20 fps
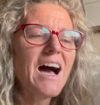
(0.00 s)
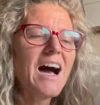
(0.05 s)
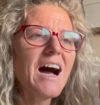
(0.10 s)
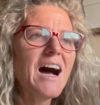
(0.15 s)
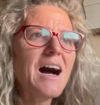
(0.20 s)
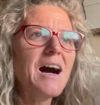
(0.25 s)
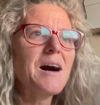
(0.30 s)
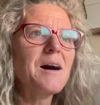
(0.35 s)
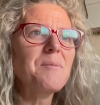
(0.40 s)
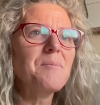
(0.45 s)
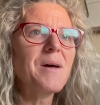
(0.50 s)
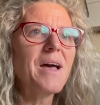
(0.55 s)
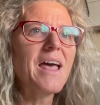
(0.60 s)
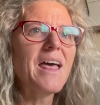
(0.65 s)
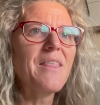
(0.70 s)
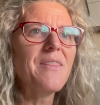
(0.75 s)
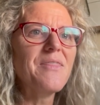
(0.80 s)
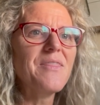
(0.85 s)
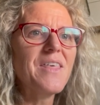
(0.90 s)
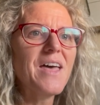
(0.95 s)
Um,
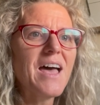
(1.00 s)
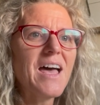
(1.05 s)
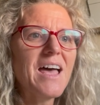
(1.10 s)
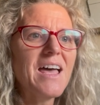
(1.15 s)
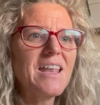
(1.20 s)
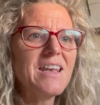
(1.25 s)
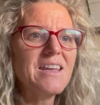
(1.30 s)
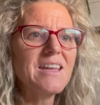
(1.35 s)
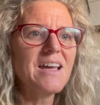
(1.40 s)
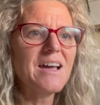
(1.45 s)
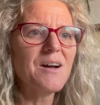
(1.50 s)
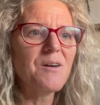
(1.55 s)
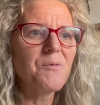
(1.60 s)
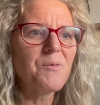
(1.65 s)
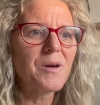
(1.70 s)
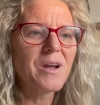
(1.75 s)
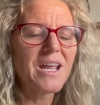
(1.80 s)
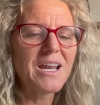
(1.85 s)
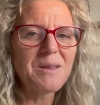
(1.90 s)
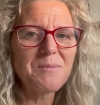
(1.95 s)
and then
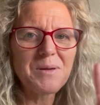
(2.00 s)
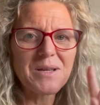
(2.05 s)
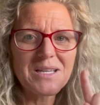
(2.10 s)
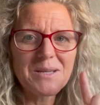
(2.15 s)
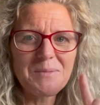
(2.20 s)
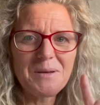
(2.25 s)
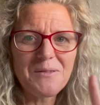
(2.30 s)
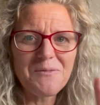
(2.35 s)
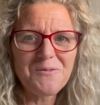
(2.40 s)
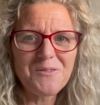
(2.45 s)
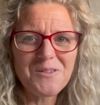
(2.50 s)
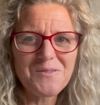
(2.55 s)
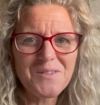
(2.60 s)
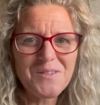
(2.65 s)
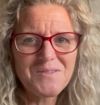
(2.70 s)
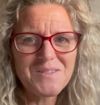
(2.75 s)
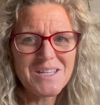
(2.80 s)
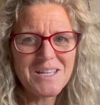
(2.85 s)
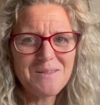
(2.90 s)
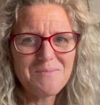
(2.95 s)
we're getting picked up at
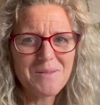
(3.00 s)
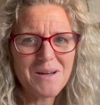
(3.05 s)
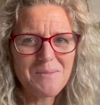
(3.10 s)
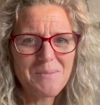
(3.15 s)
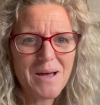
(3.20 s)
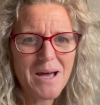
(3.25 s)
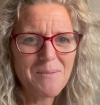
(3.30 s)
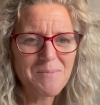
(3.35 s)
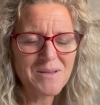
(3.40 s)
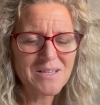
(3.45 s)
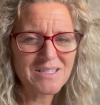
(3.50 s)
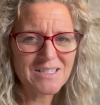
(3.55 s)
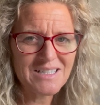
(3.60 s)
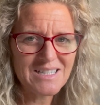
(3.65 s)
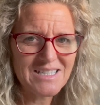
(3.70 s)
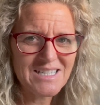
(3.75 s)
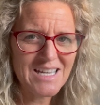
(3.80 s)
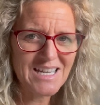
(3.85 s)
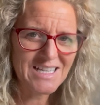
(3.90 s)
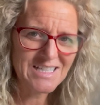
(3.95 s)
4.15 by Pappy's
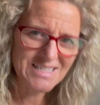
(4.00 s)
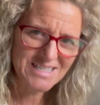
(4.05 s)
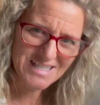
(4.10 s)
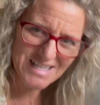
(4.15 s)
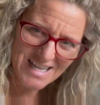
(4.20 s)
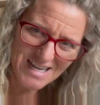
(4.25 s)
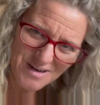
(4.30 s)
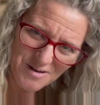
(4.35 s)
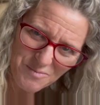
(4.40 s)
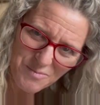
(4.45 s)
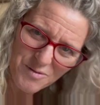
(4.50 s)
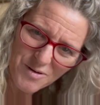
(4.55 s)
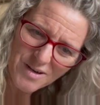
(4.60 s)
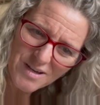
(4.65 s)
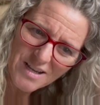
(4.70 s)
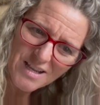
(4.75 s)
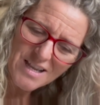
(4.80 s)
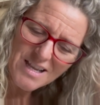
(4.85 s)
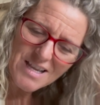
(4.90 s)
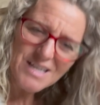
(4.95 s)
gonna take us to the
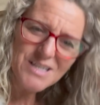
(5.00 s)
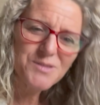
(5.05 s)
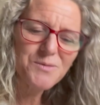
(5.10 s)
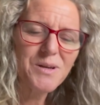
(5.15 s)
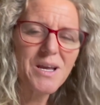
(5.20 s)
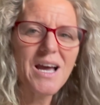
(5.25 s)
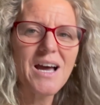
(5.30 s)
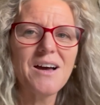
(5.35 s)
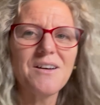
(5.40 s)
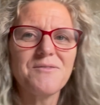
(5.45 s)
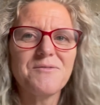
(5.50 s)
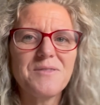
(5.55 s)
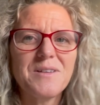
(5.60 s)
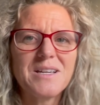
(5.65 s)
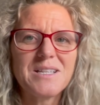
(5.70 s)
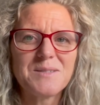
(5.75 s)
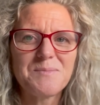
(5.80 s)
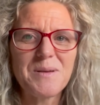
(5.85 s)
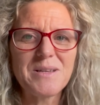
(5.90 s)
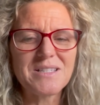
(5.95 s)
airport. So we have,
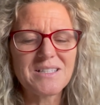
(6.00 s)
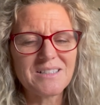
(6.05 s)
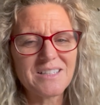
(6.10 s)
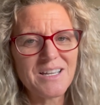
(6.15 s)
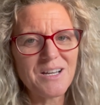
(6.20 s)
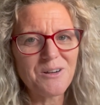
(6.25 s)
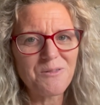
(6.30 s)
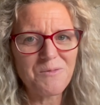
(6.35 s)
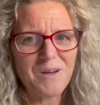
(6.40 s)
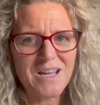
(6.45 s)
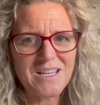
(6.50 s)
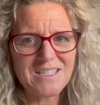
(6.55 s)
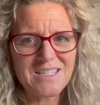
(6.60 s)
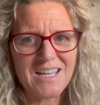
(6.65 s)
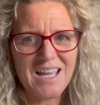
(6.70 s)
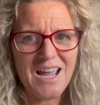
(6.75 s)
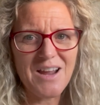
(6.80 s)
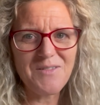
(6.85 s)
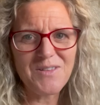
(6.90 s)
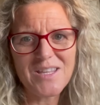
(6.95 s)
it's basically a race to
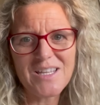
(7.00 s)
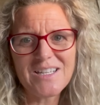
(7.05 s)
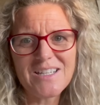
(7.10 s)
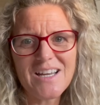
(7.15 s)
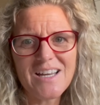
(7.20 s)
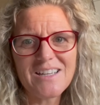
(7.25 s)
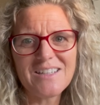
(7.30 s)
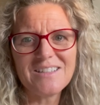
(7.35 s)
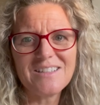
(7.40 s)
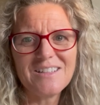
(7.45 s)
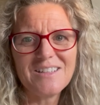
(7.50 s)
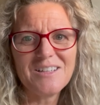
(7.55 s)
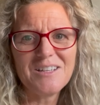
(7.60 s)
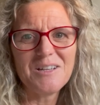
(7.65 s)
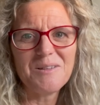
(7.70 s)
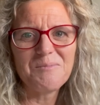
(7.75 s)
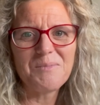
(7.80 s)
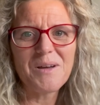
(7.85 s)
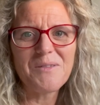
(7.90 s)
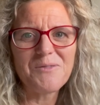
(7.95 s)
get everything done
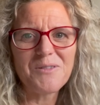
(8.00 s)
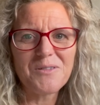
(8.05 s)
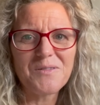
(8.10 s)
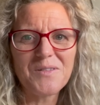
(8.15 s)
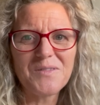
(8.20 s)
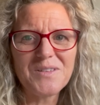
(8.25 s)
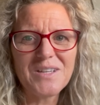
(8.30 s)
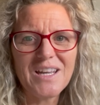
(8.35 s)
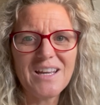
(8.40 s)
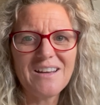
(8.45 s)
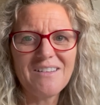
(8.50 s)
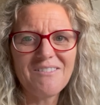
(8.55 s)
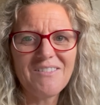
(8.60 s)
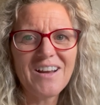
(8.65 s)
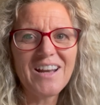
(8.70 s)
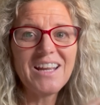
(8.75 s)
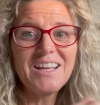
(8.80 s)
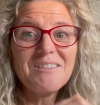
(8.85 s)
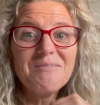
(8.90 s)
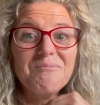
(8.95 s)
by 4.15.
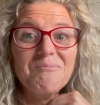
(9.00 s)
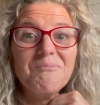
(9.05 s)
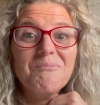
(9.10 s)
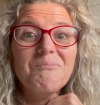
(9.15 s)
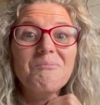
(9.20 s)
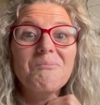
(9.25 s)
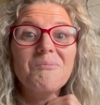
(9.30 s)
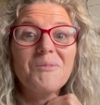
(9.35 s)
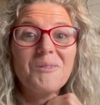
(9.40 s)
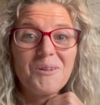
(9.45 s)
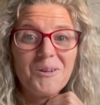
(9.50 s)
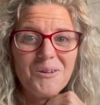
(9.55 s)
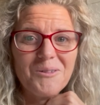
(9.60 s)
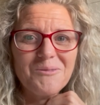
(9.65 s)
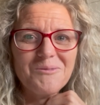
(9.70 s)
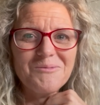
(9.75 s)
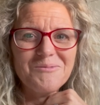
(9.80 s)
Ready? Go.